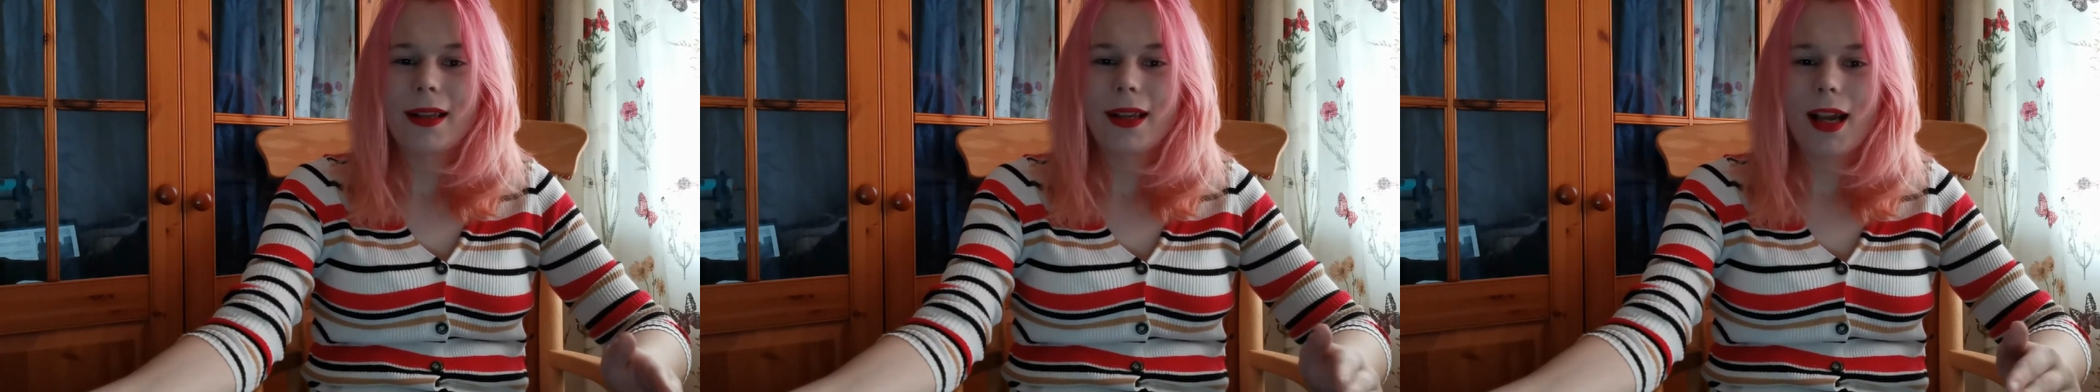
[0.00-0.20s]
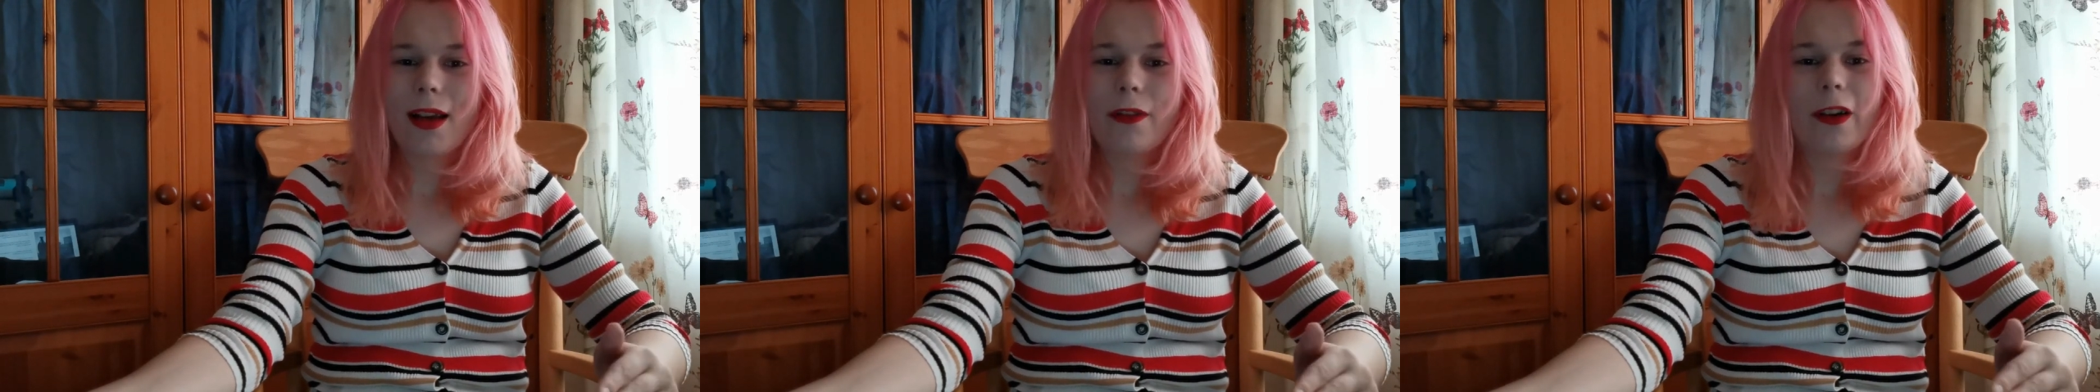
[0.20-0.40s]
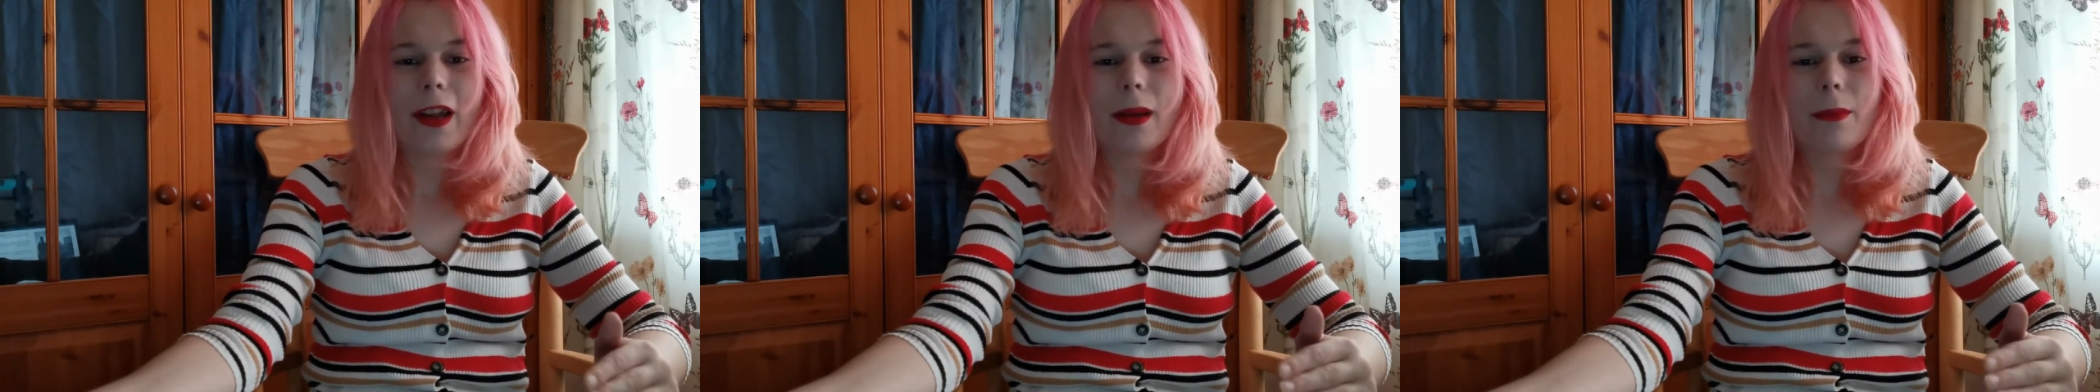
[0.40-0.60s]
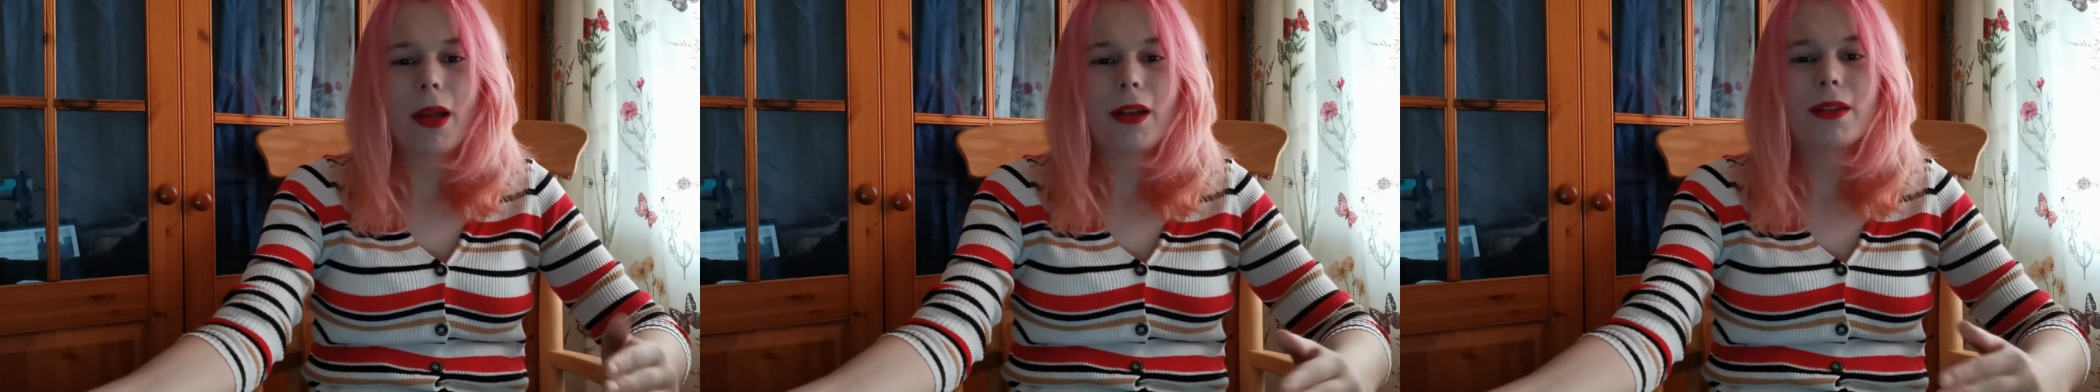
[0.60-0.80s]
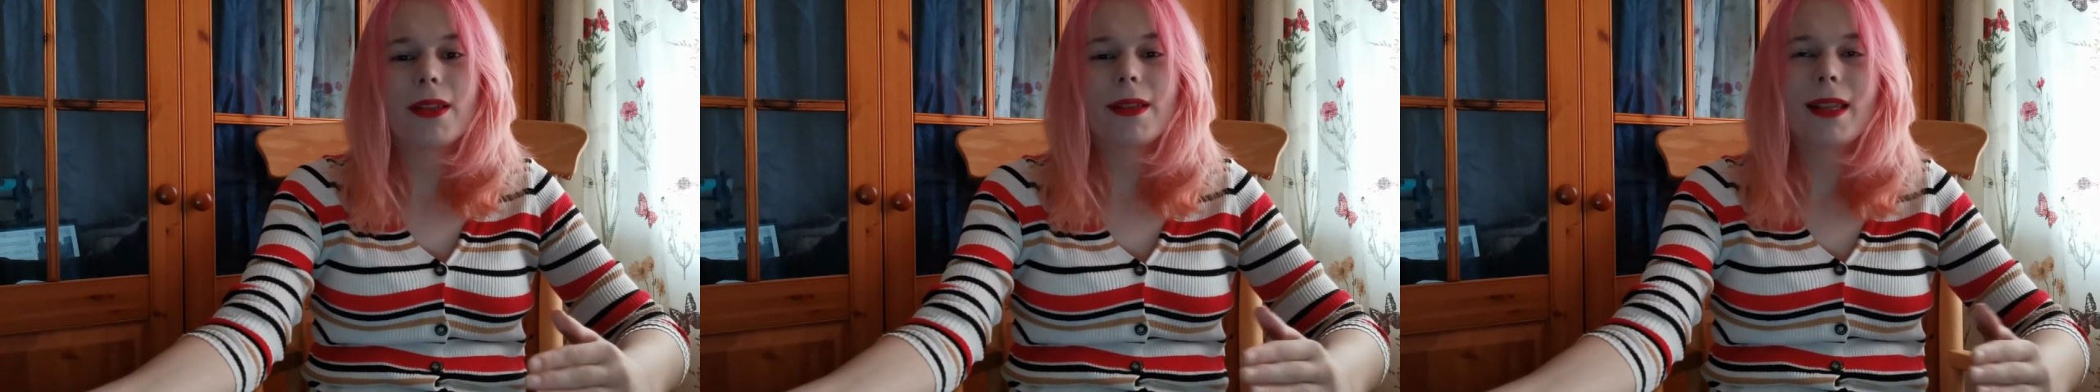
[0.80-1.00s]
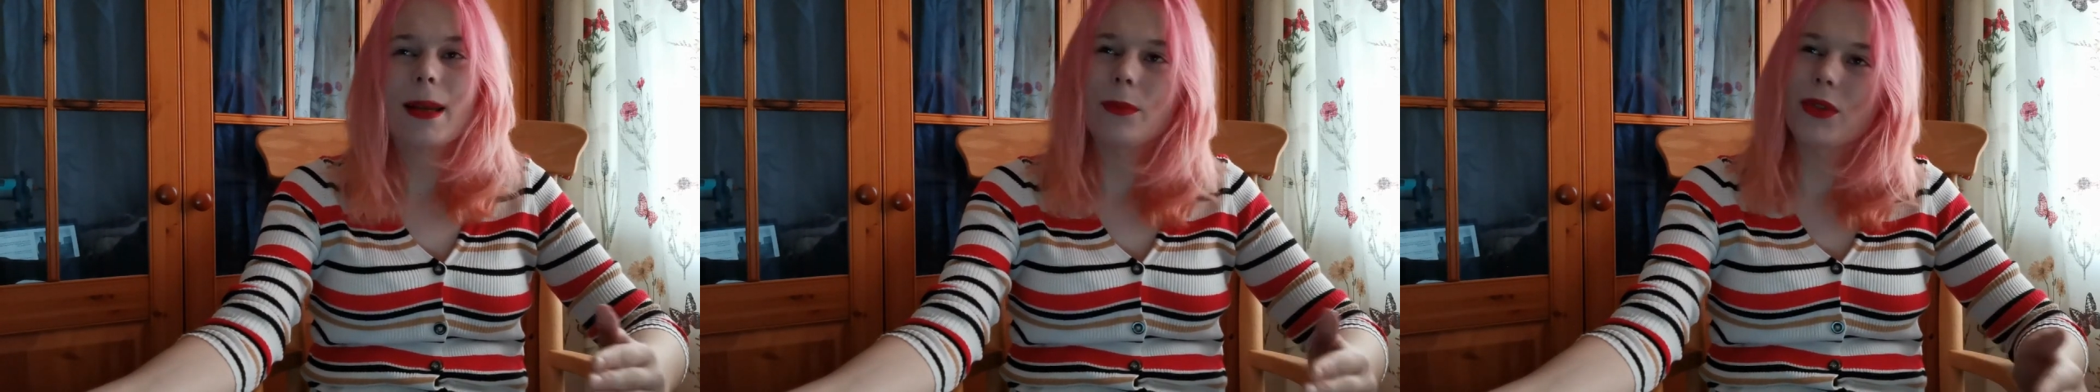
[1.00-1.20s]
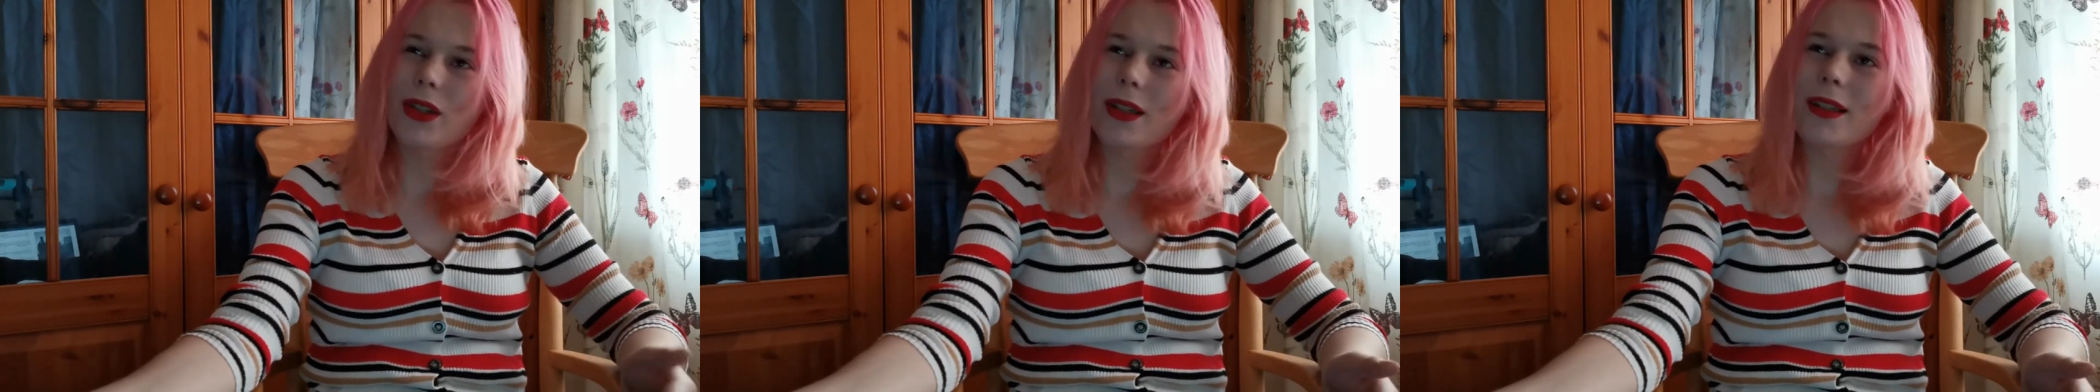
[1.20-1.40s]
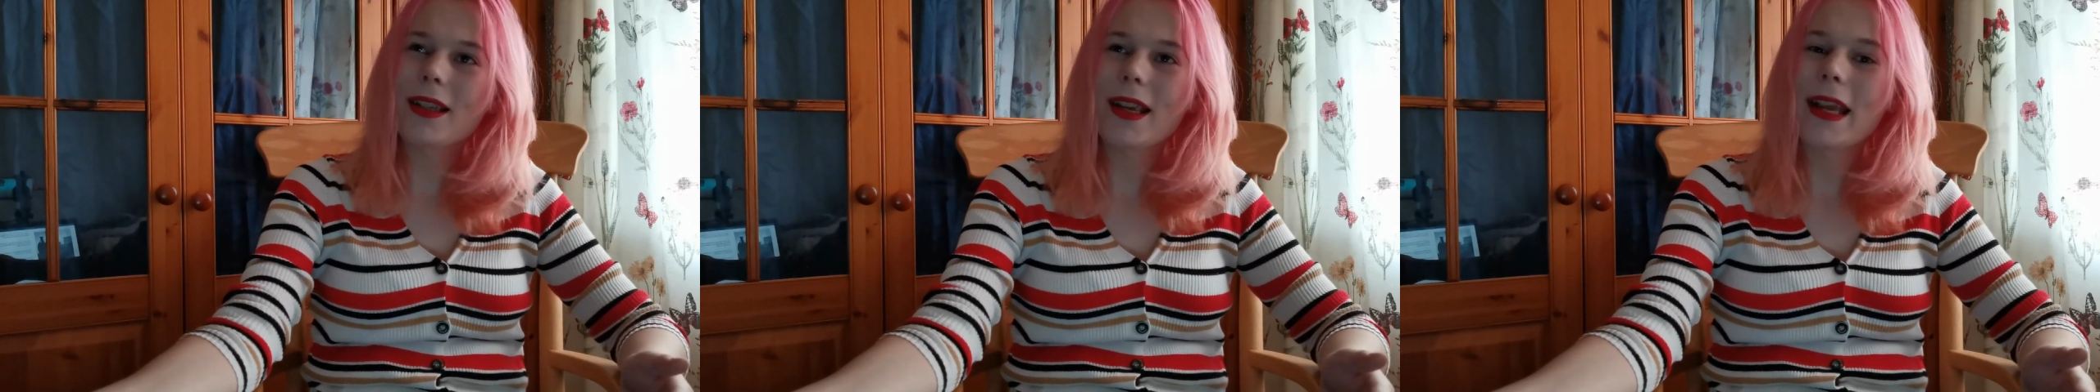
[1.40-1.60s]
covering much the same
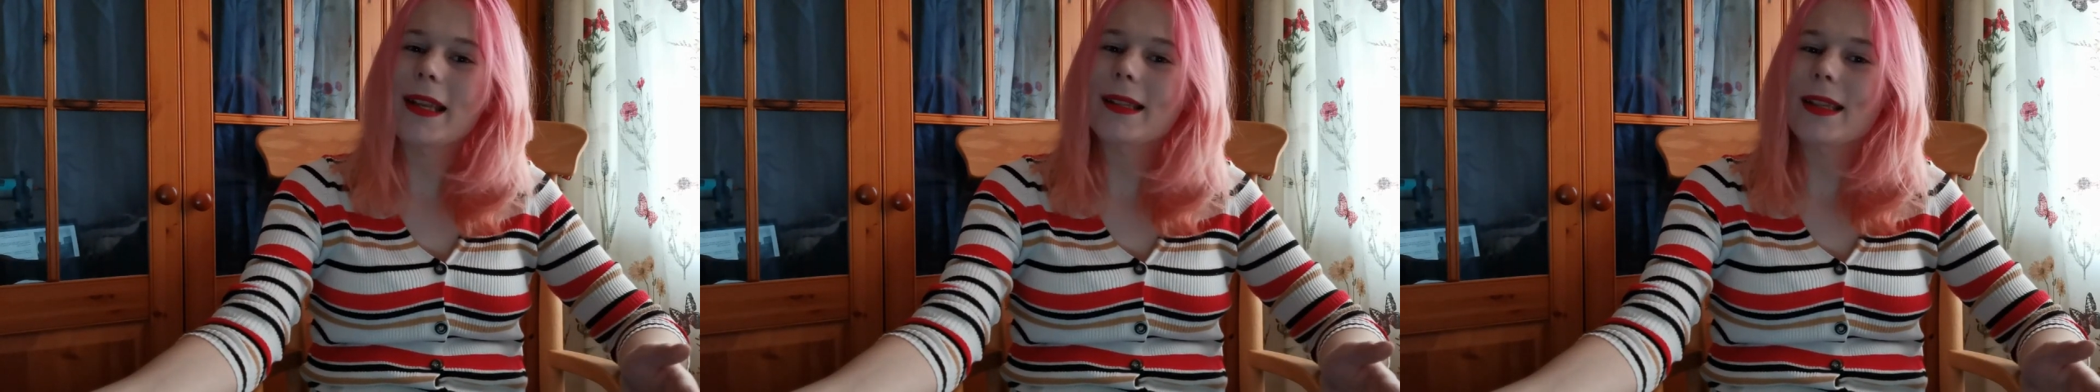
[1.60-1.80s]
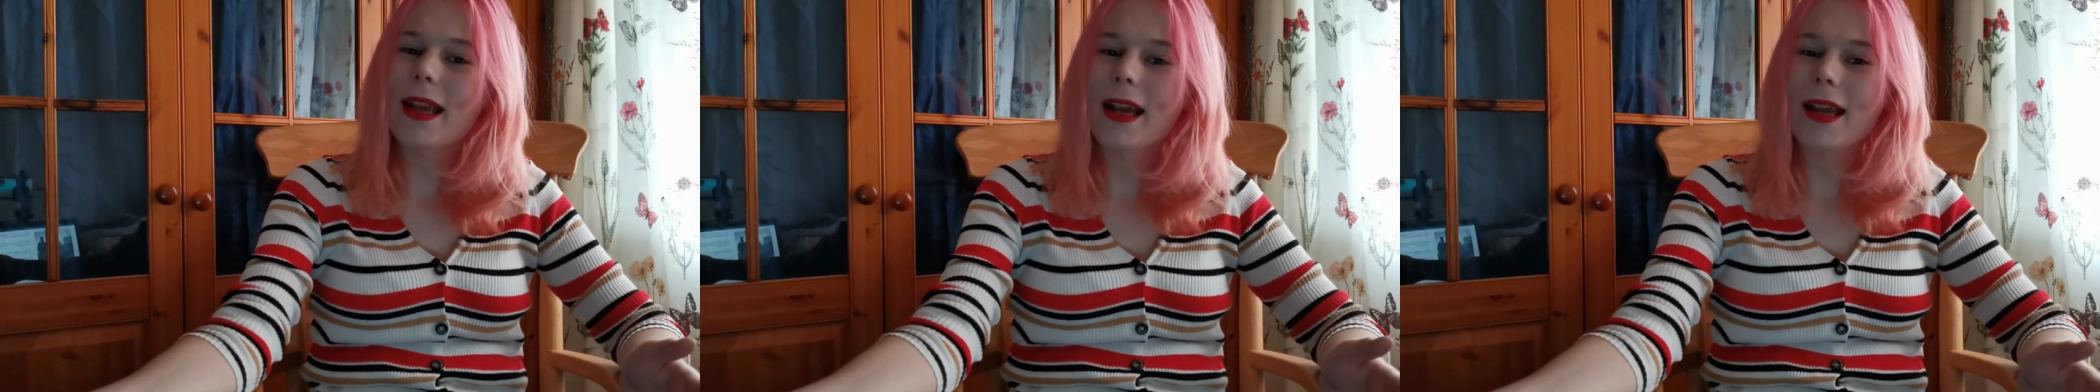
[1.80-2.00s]
duties